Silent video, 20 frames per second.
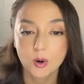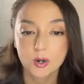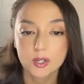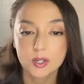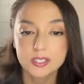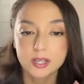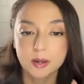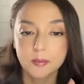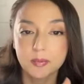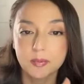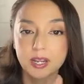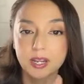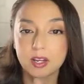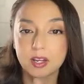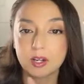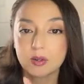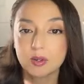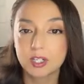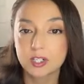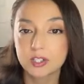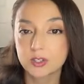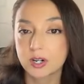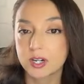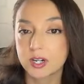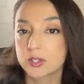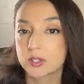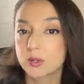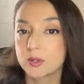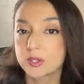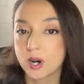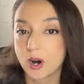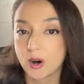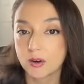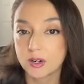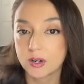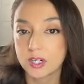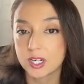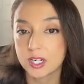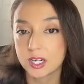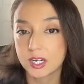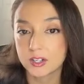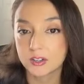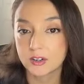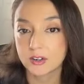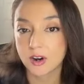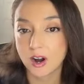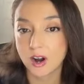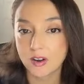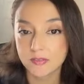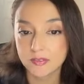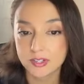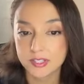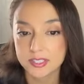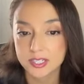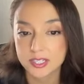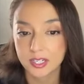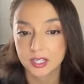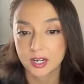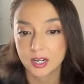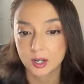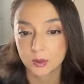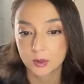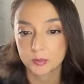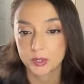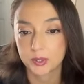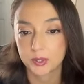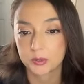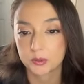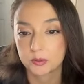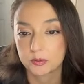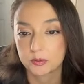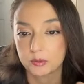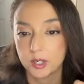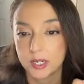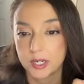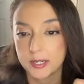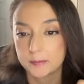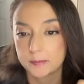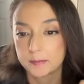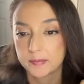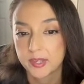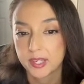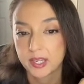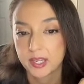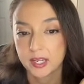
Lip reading: or somebody that you could trust who's already in your office that can help you, right?